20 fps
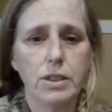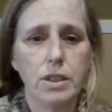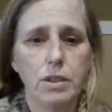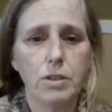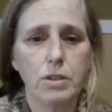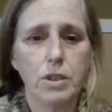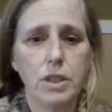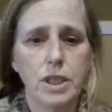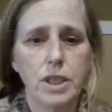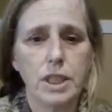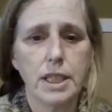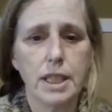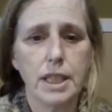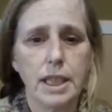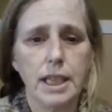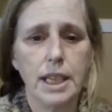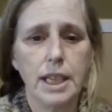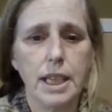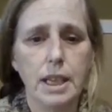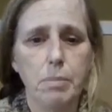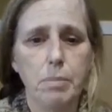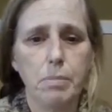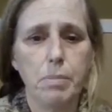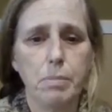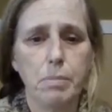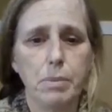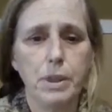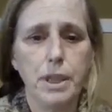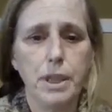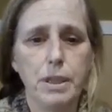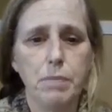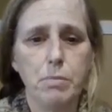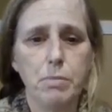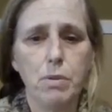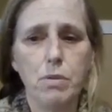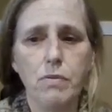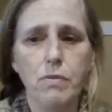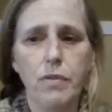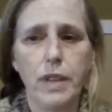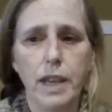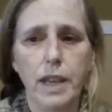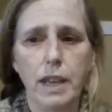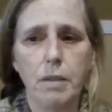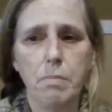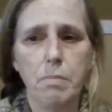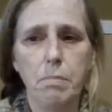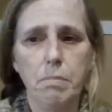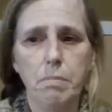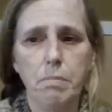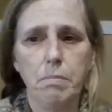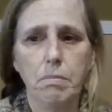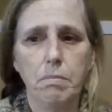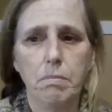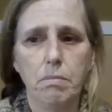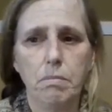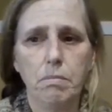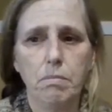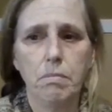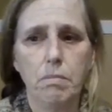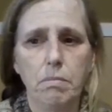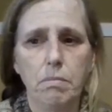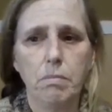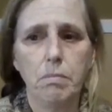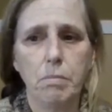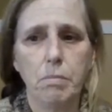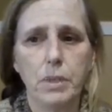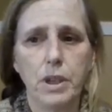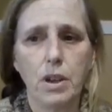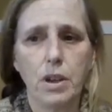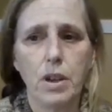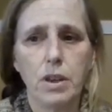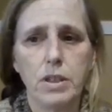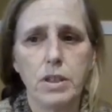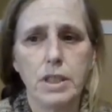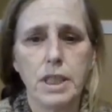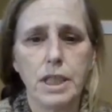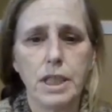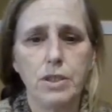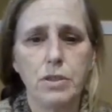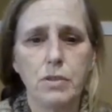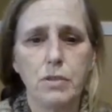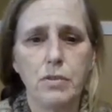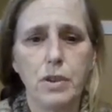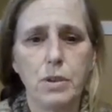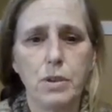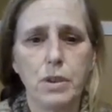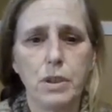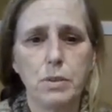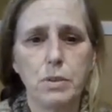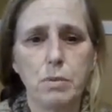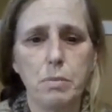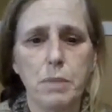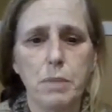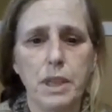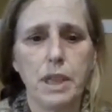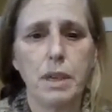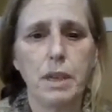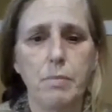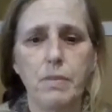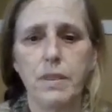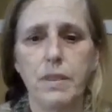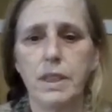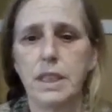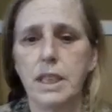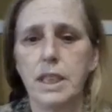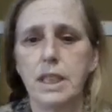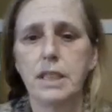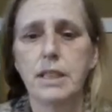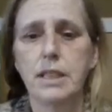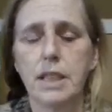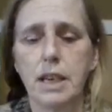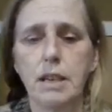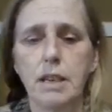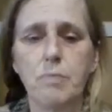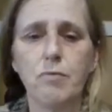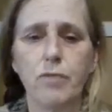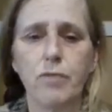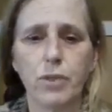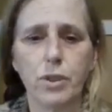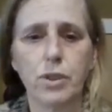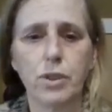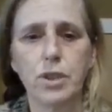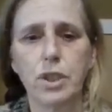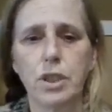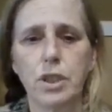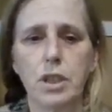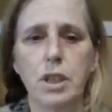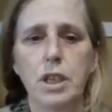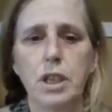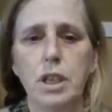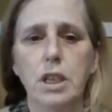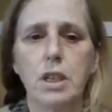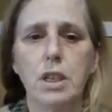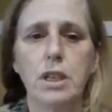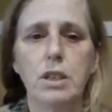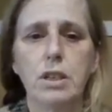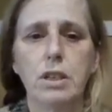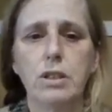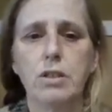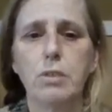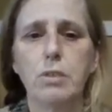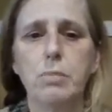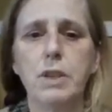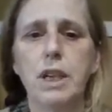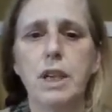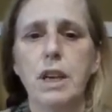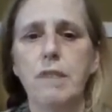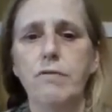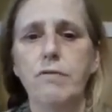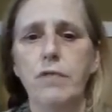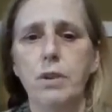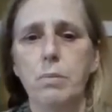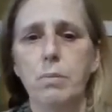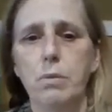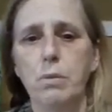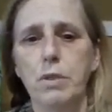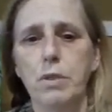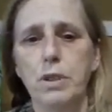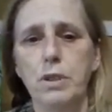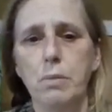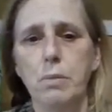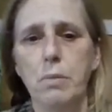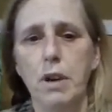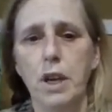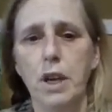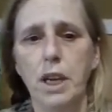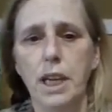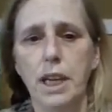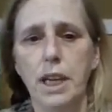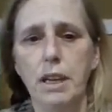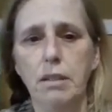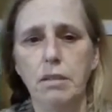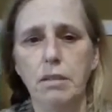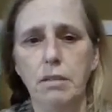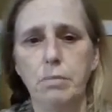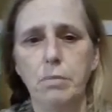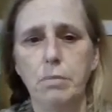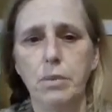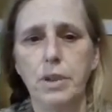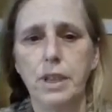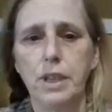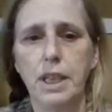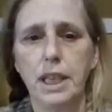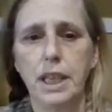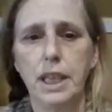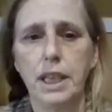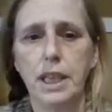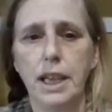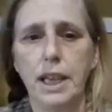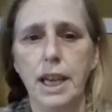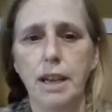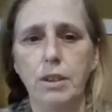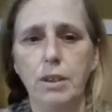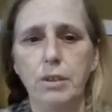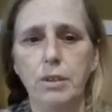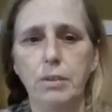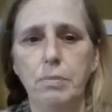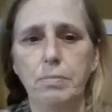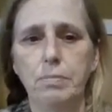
go to sleep, please move them, because then your focus will become the discomfort. So be comfortable in your body, breathing in and out.